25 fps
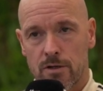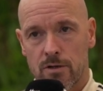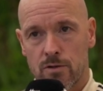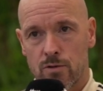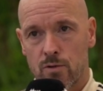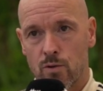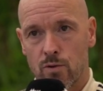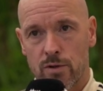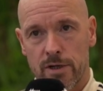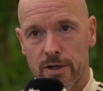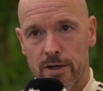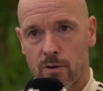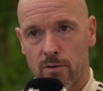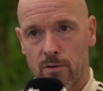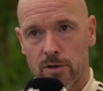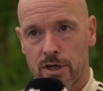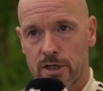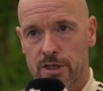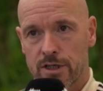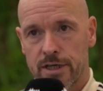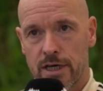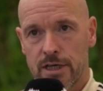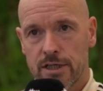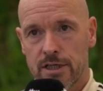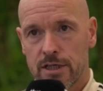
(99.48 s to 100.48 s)
good in
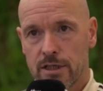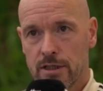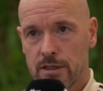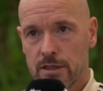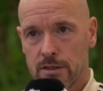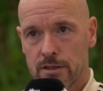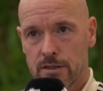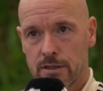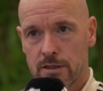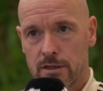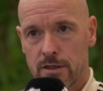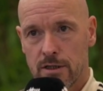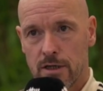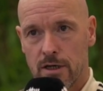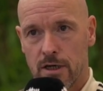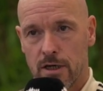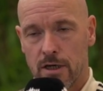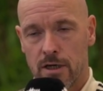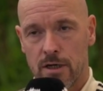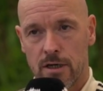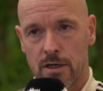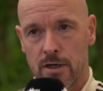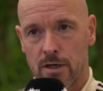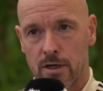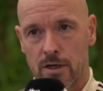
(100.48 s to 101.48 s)
organization.
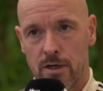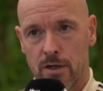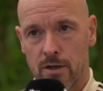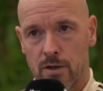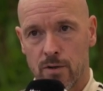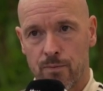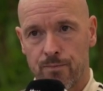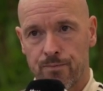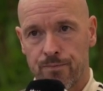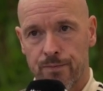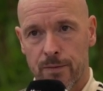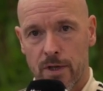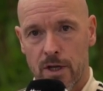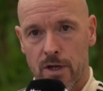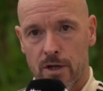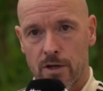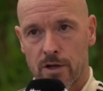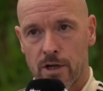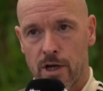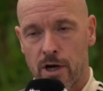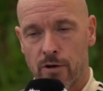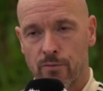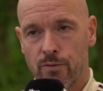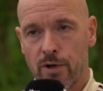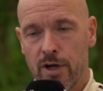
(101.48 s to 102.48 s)

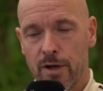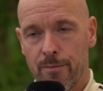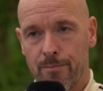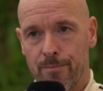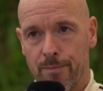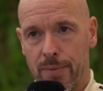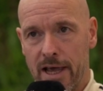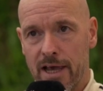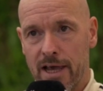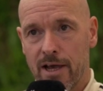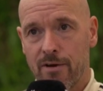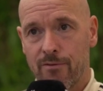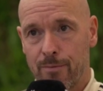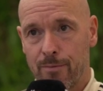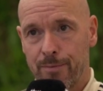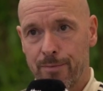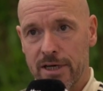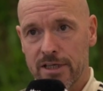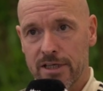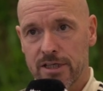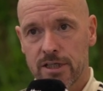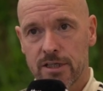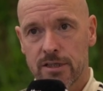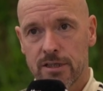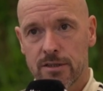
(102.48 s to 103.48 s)
They are really playing with
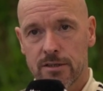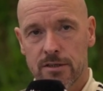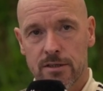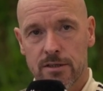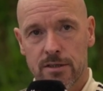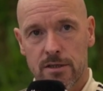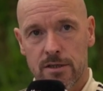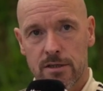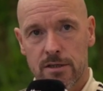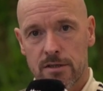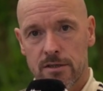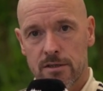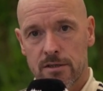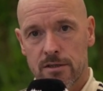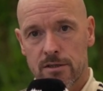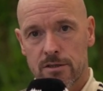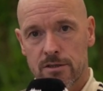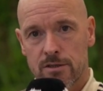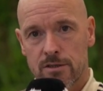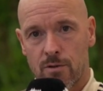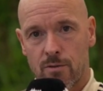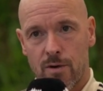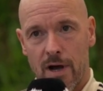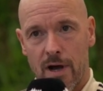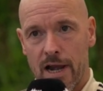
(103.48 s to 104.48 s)
passion.
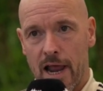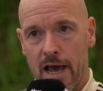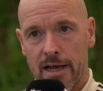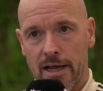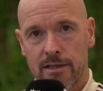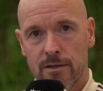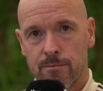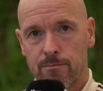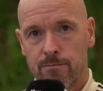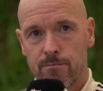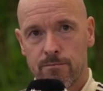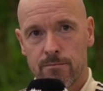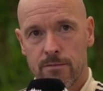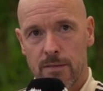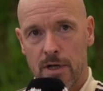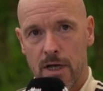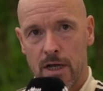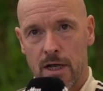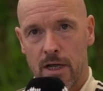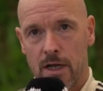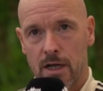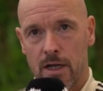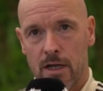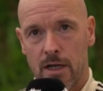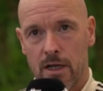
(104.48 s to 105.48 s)
So I like them
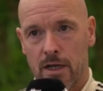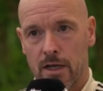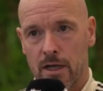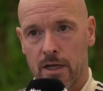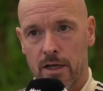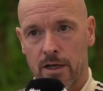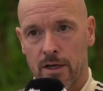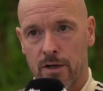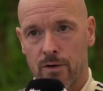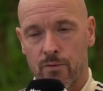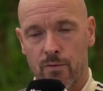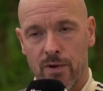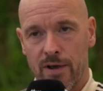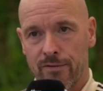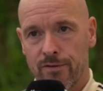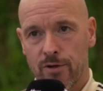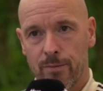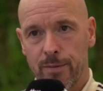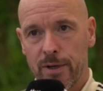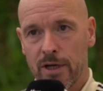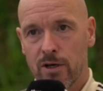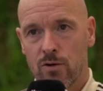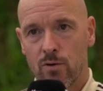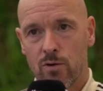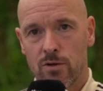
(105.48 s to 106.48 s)
and we have to
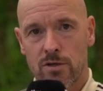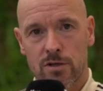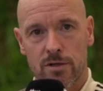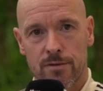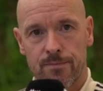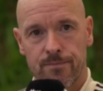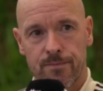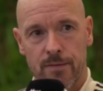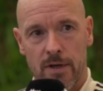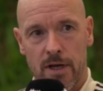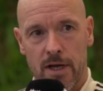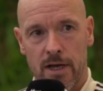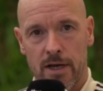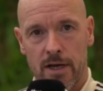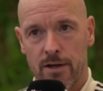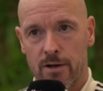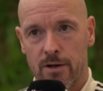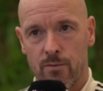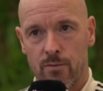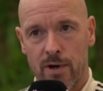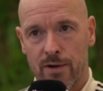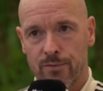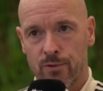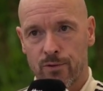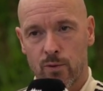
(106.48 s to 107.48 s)
be good
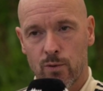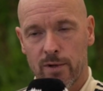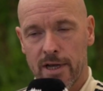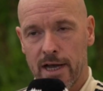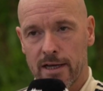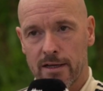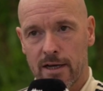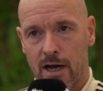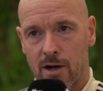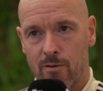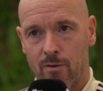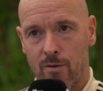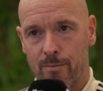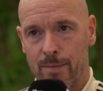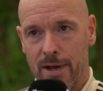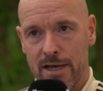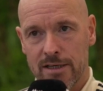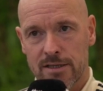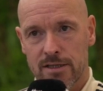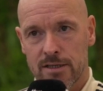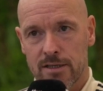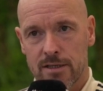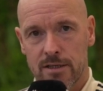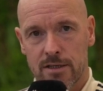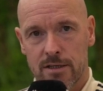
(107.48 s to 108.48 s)
and we have to get our
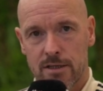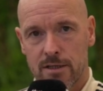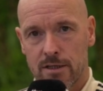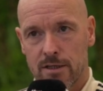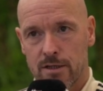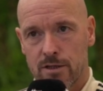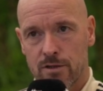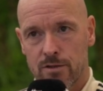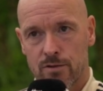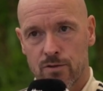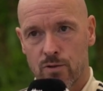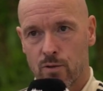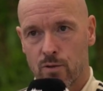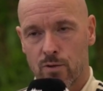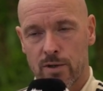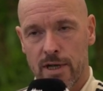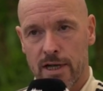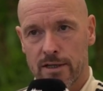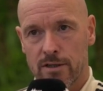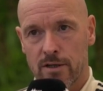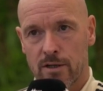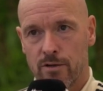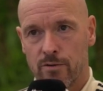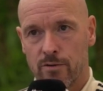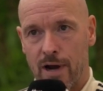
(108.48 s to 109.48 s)
best to
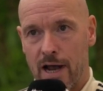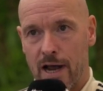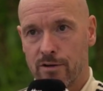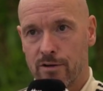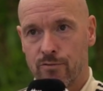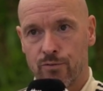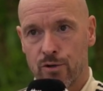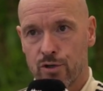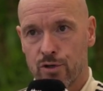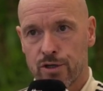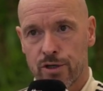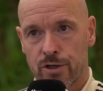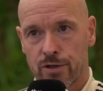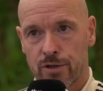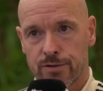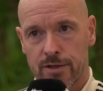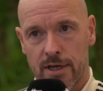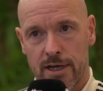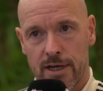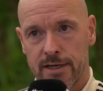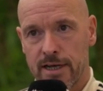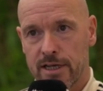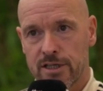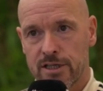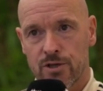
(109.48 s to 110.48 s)
get the right result
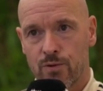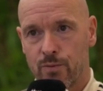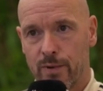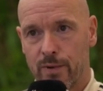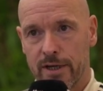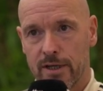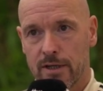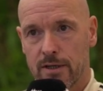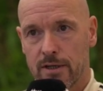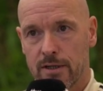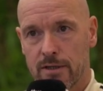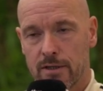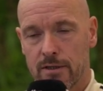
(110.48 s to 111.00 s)
and that's a win.